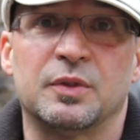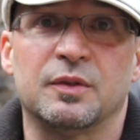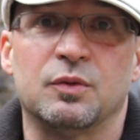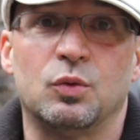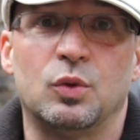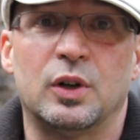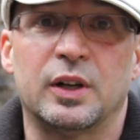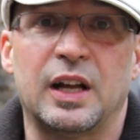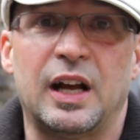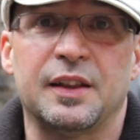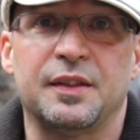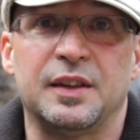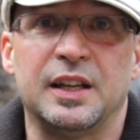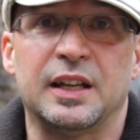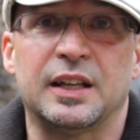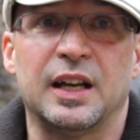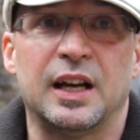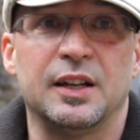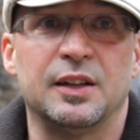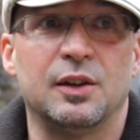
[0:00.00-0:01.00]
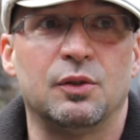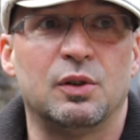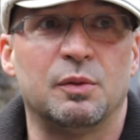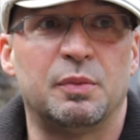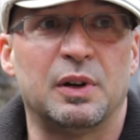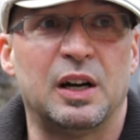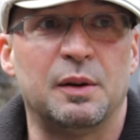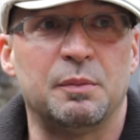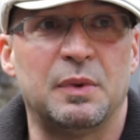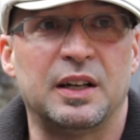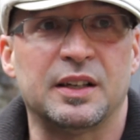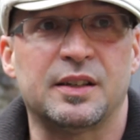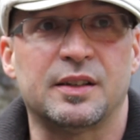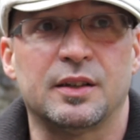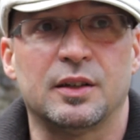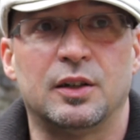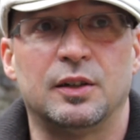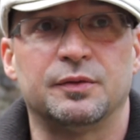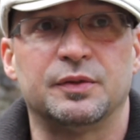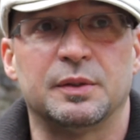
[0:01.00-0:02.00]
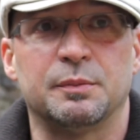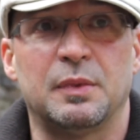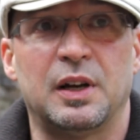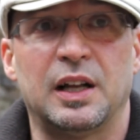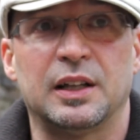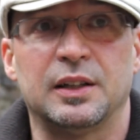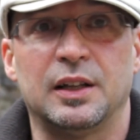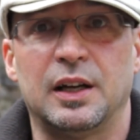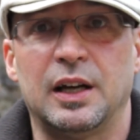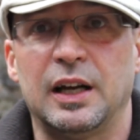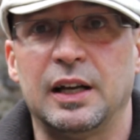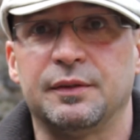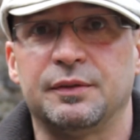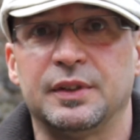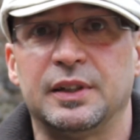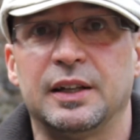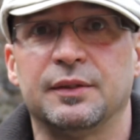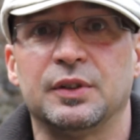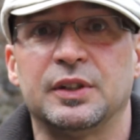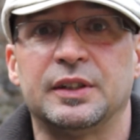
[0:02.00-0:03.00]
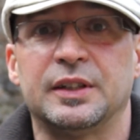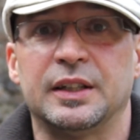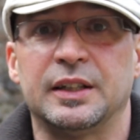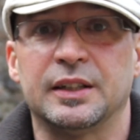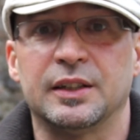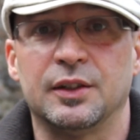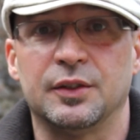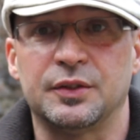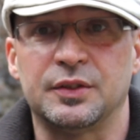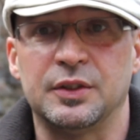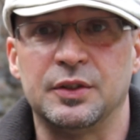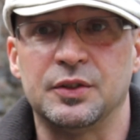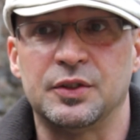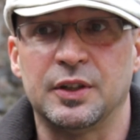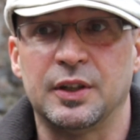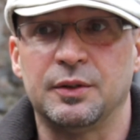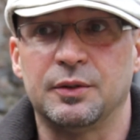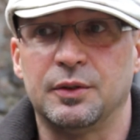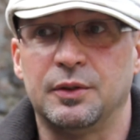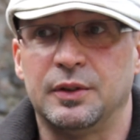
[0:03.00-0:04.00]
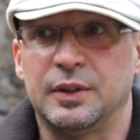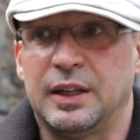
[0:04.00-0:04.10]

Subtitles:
of what I think I know about myself and my life and everything else in general,